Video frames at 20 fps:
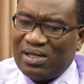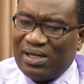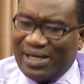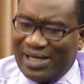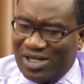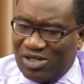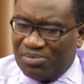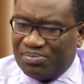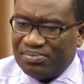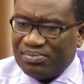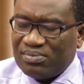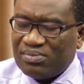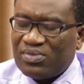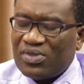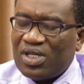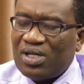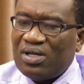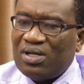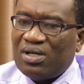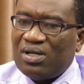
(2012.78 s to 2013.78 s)
help,
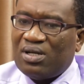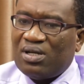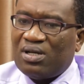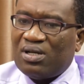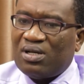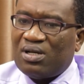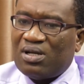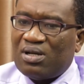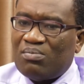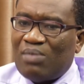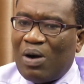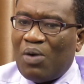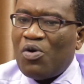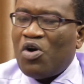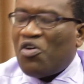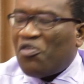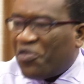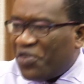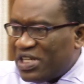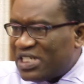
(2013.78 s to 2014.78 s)
by way
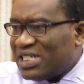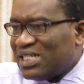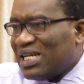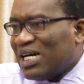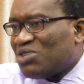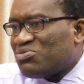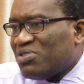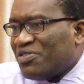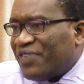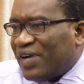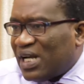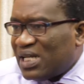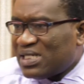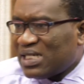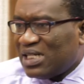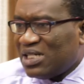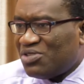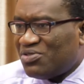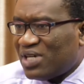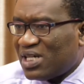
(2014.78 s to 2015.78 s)
of reaching out to financial
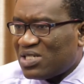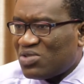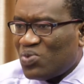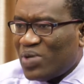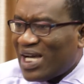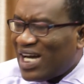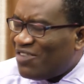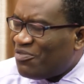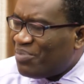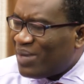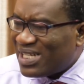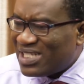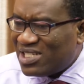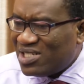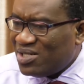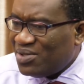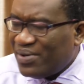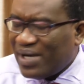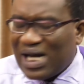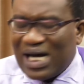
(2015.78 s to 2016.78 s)
literacy, we have
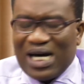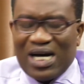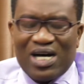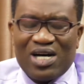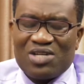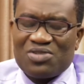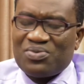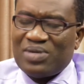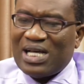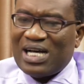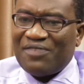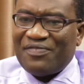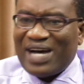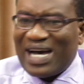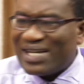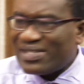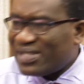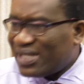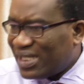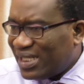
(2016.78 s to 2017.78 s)
materials, we have
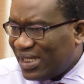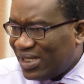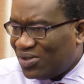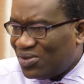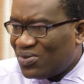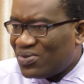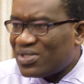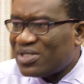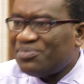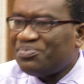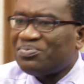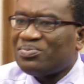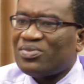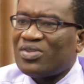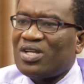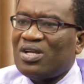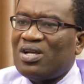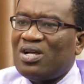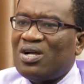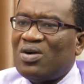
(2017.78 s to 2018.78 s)
articles,
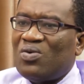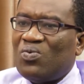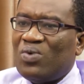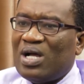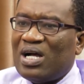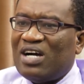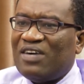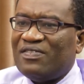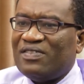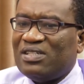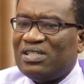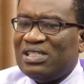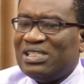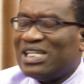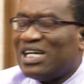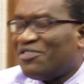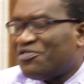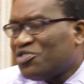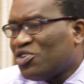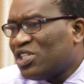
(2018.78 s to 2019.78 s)
we have
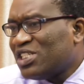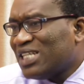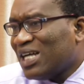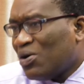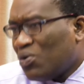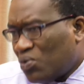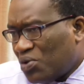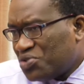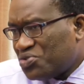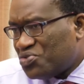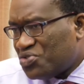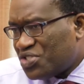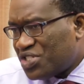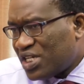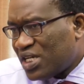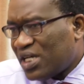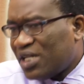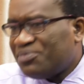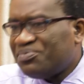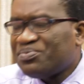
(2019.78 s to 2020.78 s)
enough knowledge that we want to
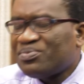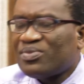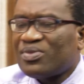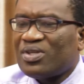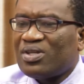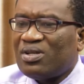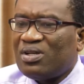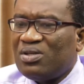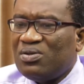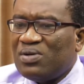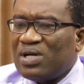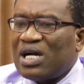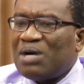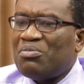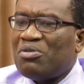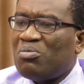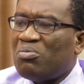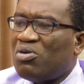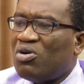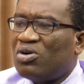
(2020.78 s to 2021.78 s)
share. You come
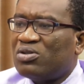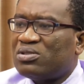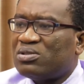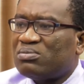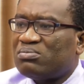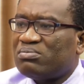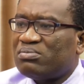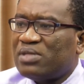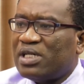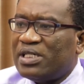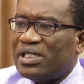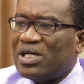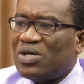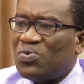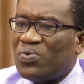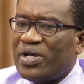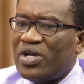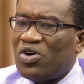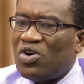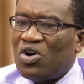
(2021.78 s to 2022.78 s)
on board, and then
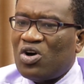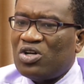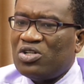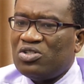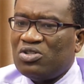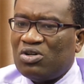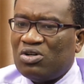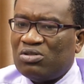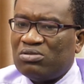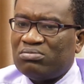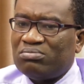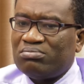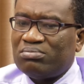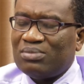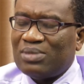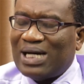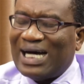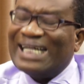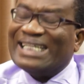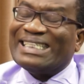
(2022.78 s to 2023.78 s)
we all,
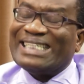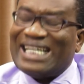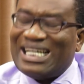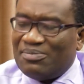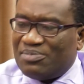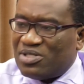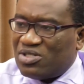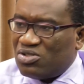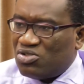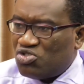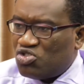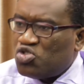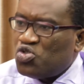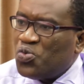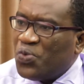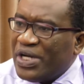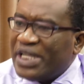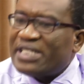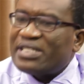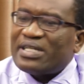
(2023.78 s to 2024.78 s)
attempt to
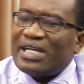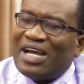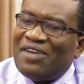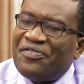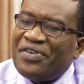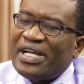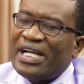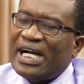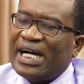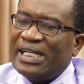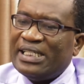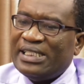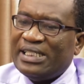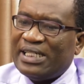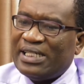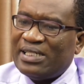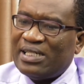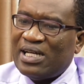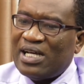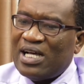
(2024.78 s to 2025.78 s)
reach every
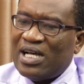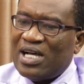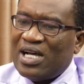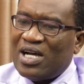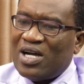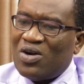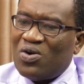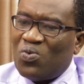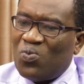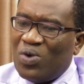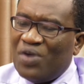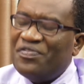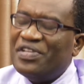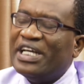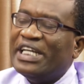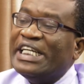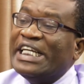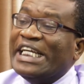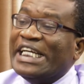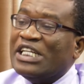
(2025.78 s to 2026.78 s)
Ghanaian with the
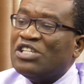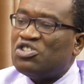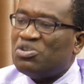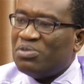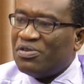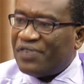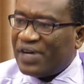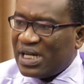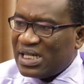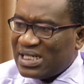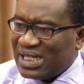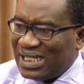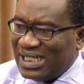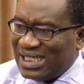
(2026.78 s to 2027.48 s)
need to be financially